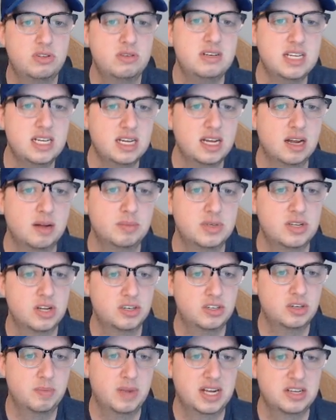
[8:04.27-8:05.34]
DM,
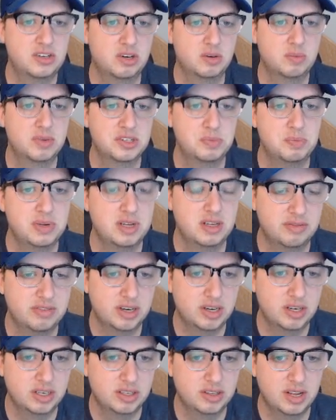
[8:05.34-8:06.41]
dungeon master must be a very